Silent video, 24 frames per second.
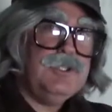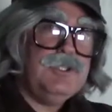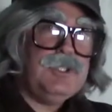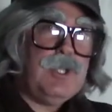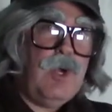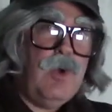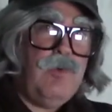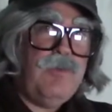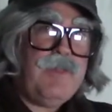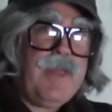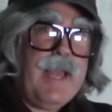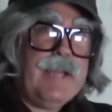
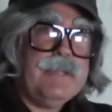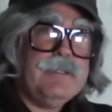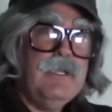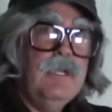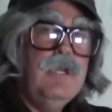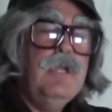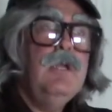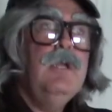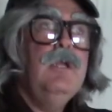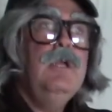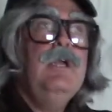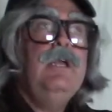show that.
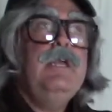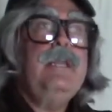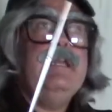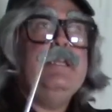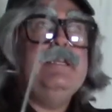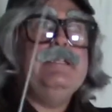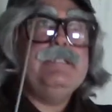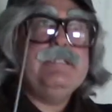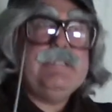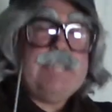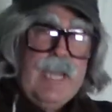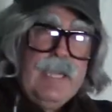It
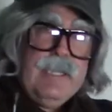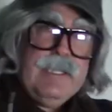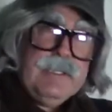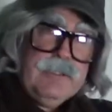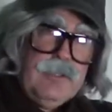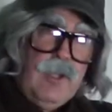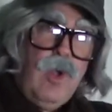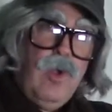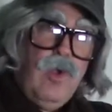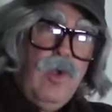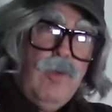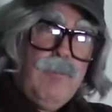is
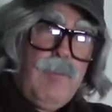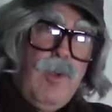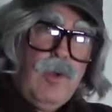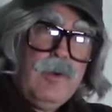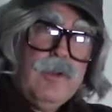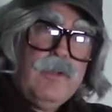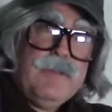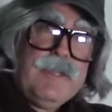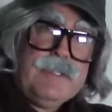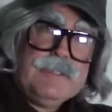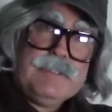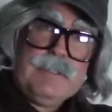telling the
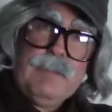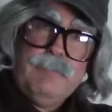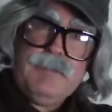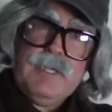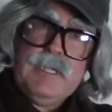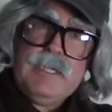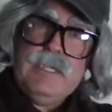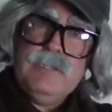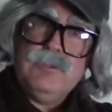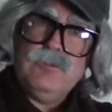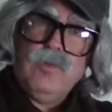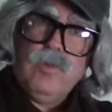homeowner that
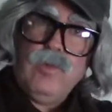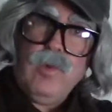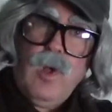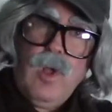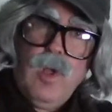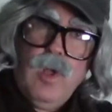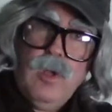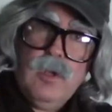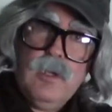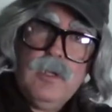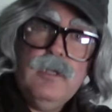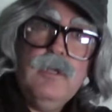something is
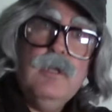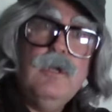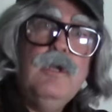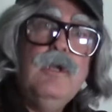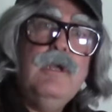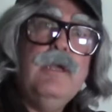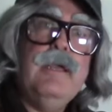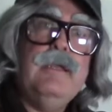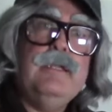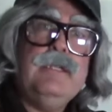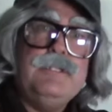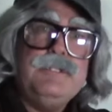wrong
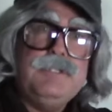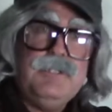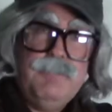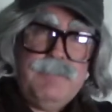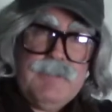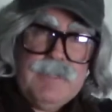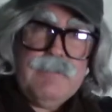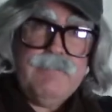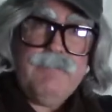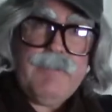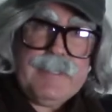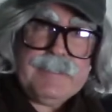and it should
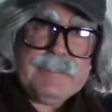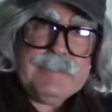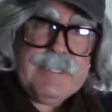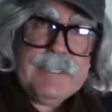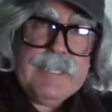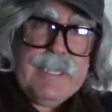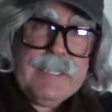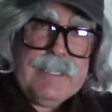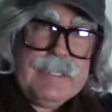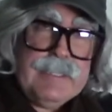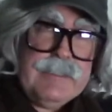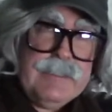be
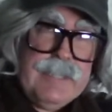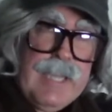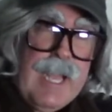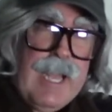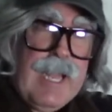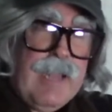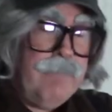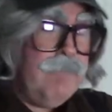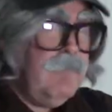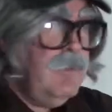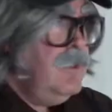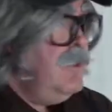investigated.
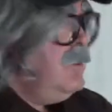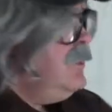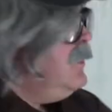Now,